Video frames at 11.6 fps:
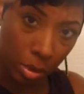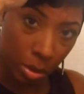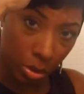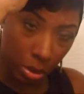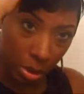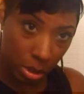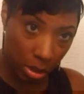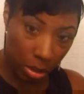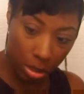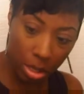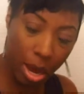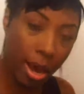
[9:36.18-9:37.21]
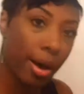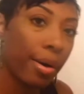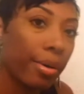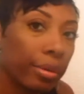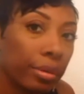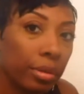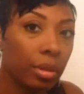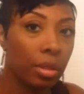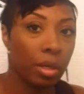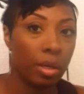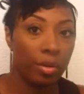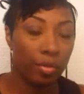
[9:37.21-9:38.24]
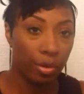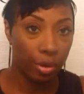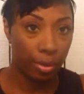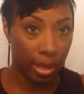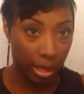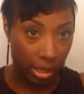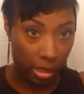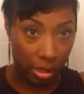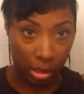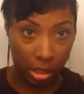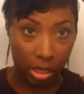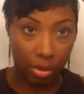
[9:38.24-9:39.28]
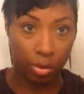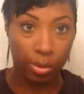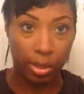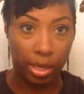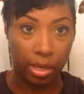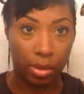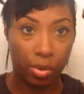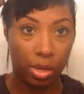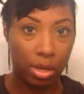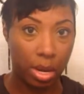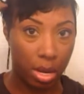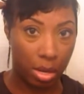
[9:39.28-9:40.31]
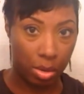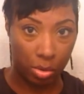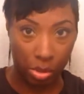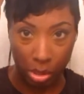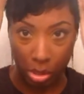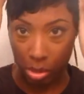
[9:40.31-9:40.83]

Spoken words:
And you can see how, if you go back and look again, we're making our way down.